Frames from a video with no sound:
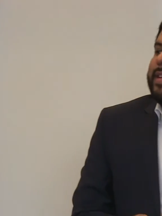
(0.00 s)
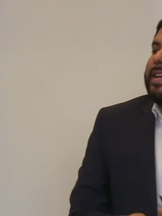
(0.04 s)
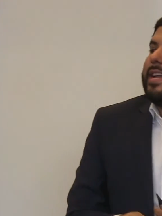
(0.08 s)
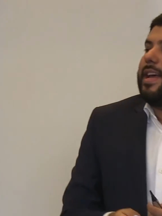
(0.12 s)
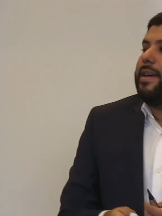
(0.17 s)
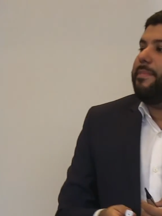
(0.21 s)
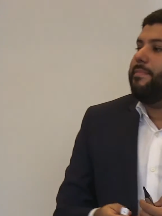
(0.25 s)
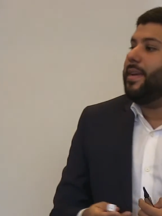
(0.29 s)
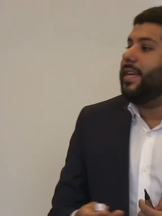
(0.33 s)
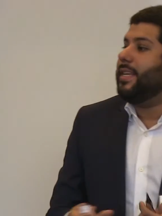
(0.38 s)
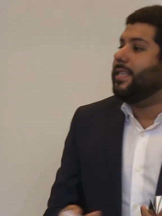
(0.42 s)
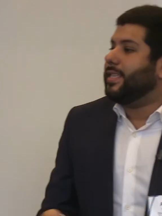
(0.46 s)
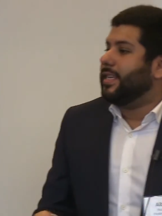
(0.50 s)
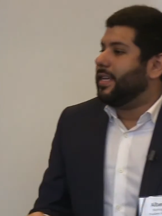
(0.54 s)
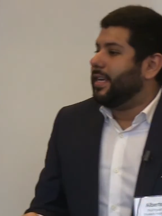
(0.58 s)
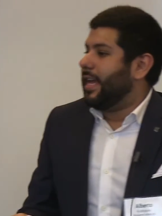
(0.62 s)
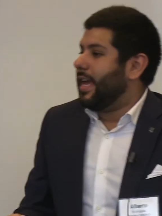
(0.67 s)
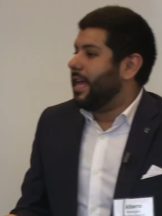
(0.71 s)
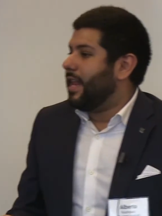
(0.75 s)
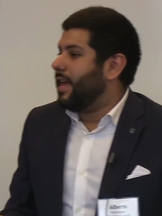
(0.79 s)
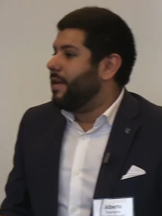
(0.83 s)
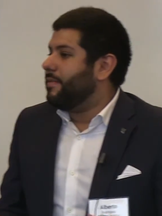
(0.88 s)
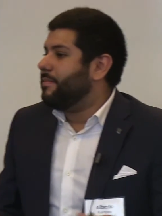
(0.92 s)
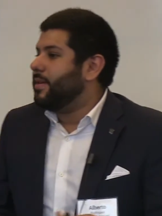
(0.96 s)
been amazing,
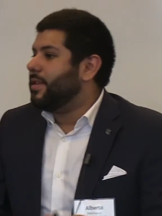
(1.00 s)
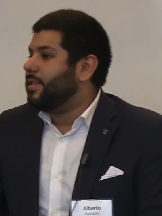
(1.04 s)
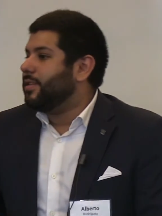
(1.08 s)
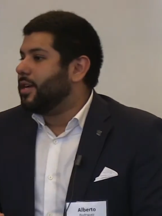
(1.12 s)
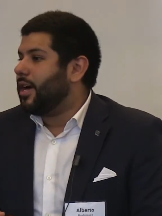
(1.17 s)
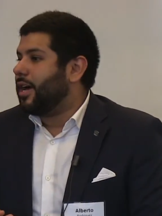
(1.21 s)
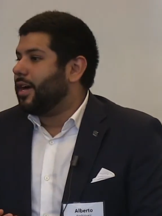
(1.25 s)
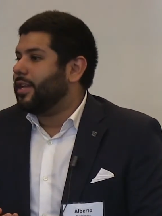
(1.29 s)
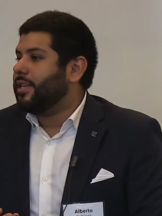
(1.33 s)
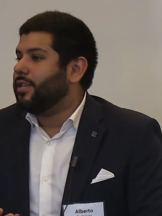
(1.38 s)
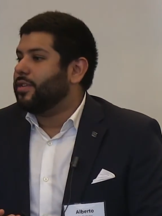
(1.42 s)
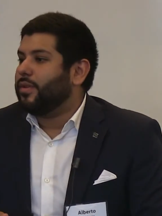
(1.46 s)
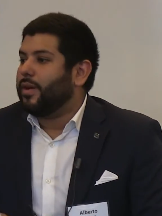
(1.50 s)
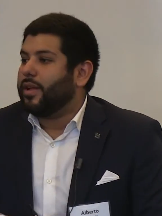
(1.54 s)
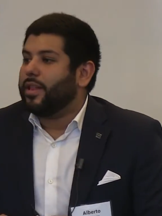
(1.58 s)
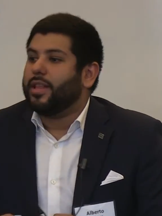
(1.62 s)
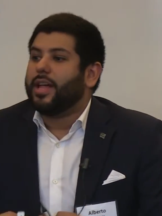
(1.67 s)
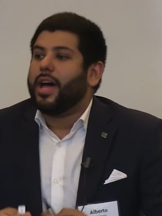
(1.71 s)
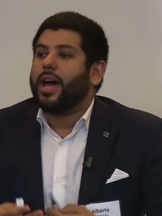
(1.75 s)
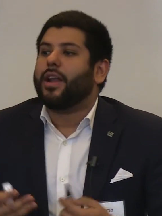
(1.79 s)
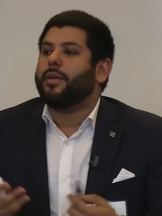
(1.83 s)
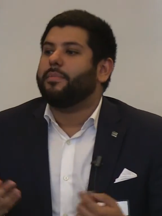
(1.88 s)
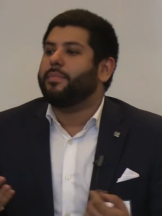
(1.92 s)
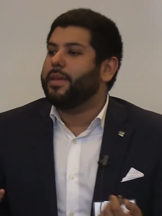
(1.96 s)
and I've been talking to a
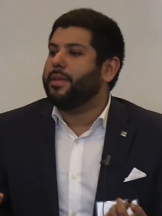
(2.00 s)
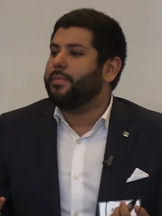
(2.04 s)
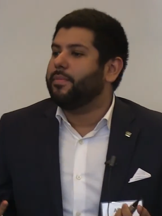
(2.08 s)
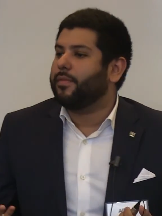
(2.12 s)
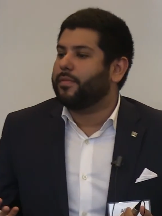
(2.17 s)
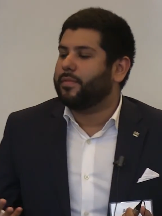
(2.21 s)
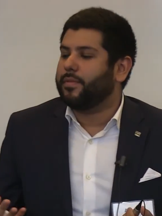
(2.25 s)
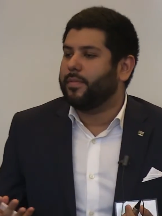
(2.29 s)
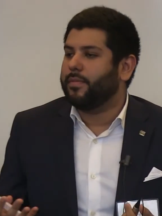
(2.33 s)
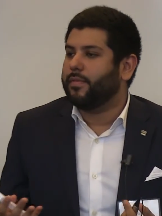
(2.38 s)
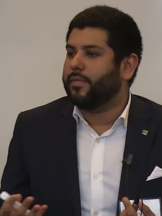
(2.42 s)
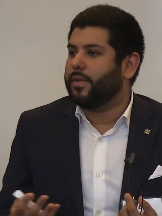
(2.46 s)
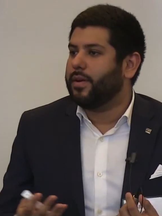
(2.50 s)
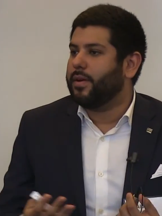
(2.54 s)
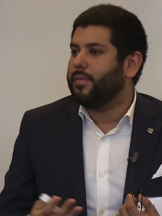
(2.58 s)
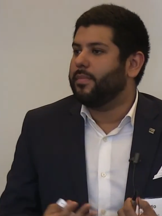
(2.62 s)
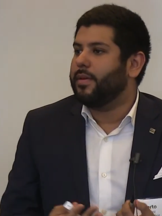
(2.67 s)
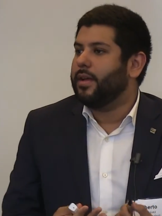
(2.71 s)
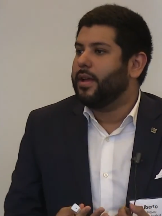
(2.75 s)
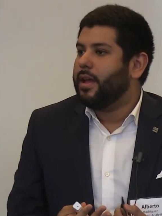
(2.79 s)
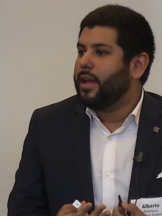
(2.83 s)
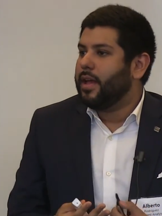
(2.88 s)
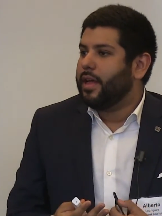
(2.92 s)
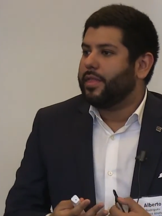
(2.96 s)
lot of people from,
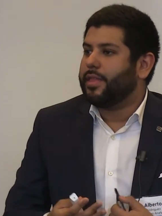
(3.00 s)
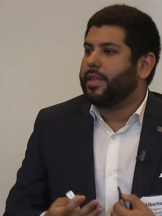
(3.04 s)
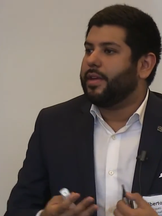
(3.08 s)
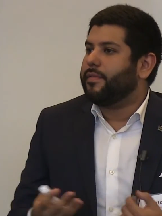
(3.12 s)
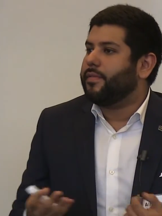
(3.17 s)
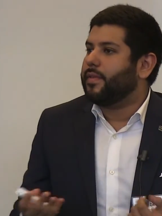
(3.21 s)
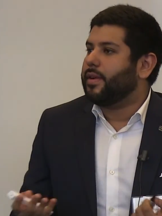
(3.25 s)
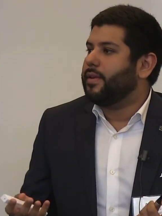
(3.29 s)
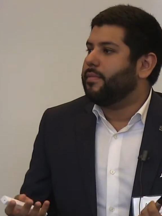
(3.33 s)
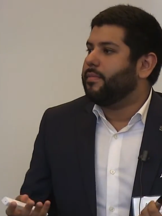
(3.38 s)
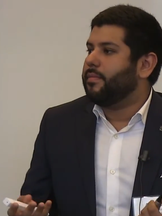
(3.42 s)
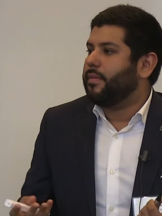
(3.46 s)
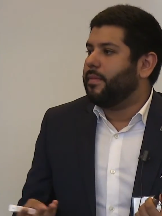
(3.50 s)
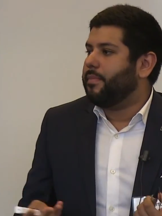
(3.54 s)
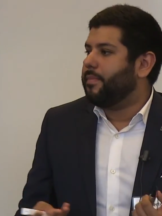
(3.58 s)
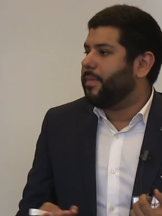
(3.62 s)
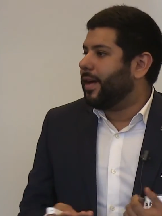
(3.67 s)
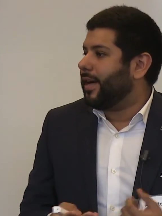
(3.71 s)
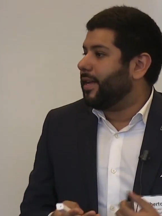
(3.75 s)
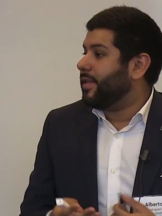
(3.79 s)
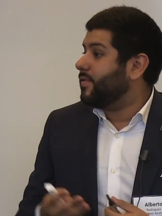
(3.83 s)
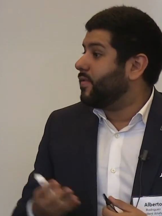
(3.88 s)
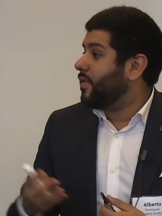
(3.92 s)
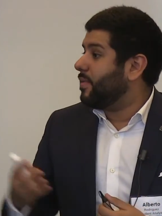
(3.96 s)
from different
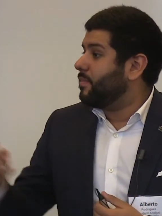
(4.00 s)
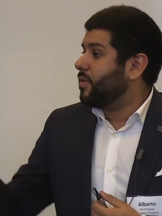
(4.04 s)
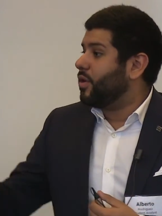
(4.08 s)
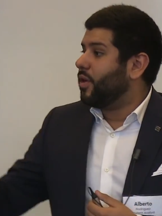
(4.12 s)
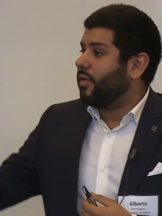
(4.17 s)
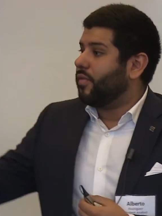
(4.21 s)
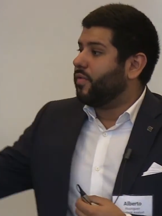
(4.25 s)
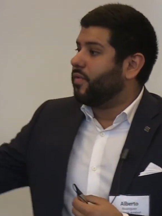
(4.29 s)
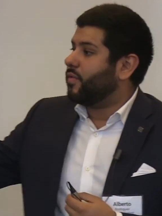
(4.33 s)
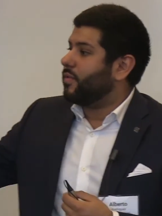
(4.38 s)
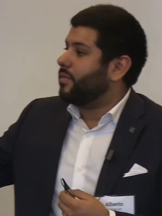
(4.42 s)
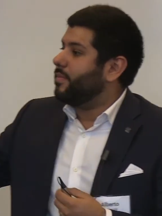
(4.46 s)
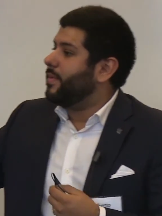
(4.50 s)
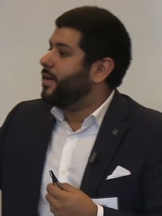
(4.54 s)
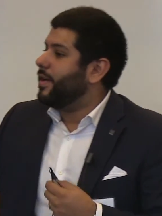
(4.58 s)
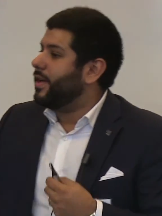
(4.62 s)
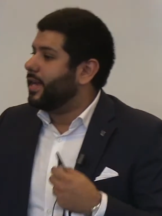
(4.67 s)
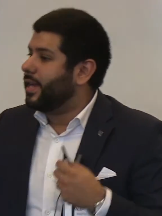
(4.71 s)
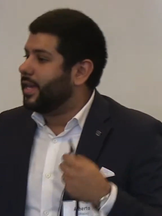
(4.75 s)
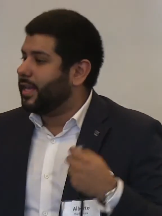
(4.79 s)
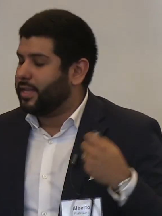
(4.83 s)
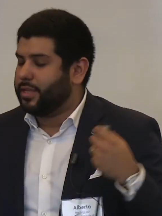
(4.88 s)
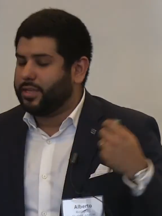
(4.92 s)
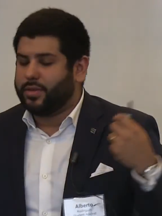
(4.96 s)
parts, from Code for
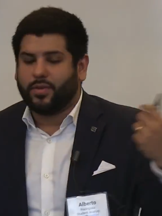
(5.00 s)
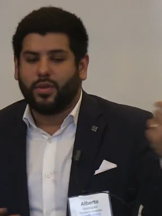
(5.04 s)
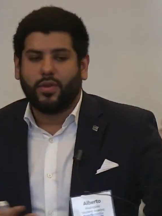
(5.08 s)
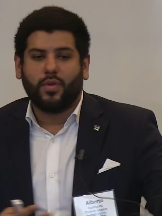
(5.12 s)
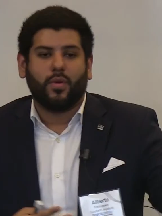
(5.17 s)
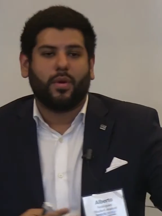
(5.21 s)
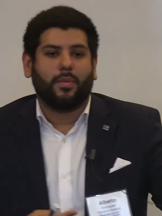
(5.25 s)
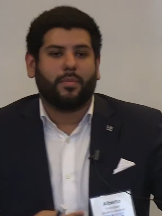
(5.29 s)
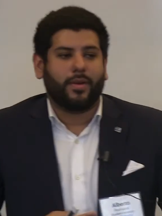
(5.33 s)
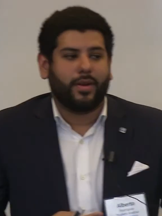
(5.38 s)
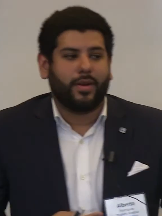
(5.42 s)
America to New